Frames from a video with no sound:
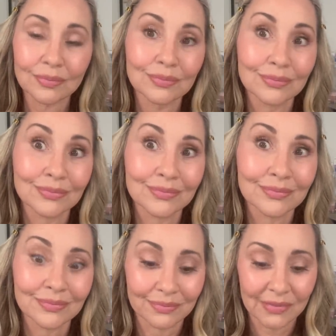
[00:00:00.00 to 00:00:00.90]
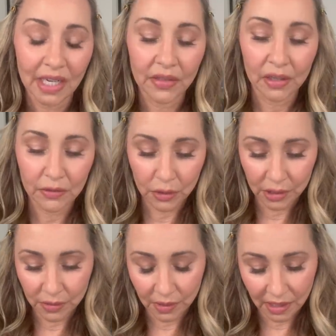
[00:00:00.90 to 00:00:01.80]
And then of
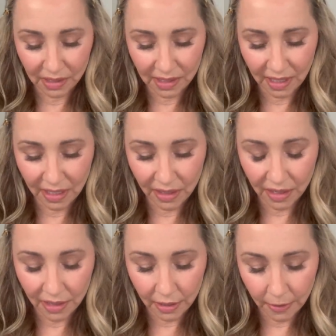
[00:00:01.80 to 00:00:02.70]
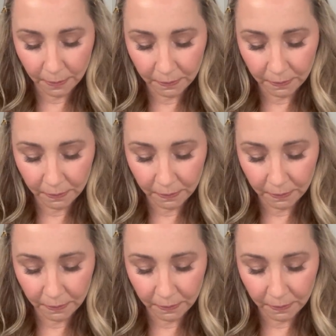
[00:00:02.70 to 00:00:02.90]
course we can take our